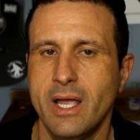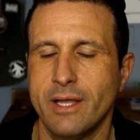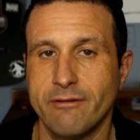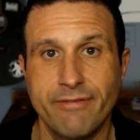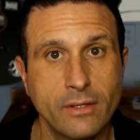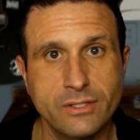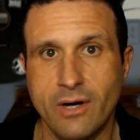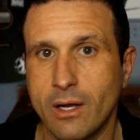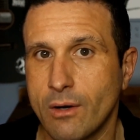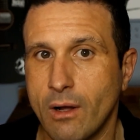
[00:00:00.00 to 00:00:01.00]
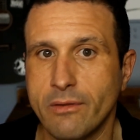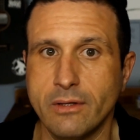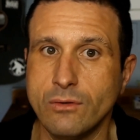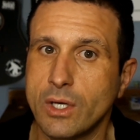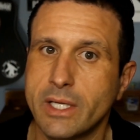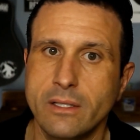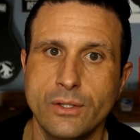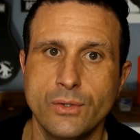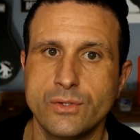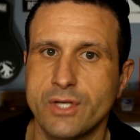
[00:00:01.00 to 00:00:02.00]
You filter out all the
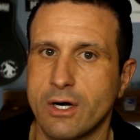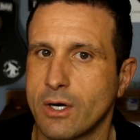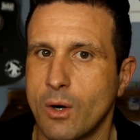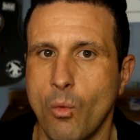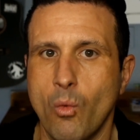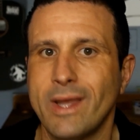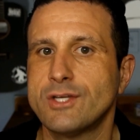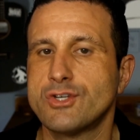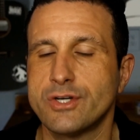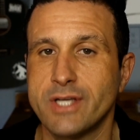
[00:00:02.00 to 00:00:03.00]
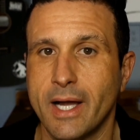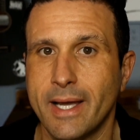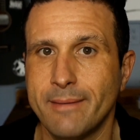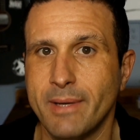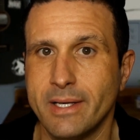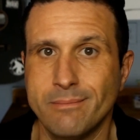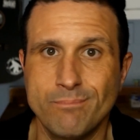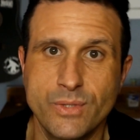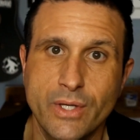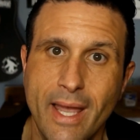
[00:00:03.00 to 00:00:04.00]
looky-loos that are going to waste your time, and
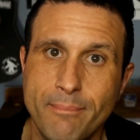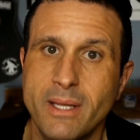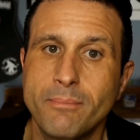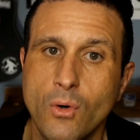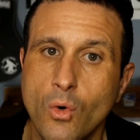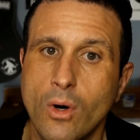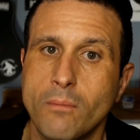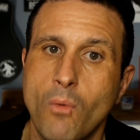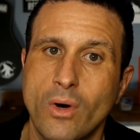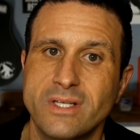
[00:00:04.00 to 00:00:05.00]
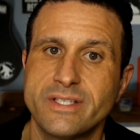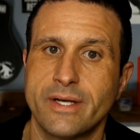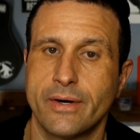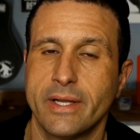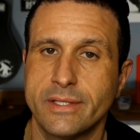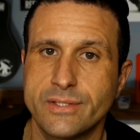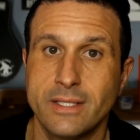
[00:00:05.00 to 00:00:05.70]
you get people who are more serious.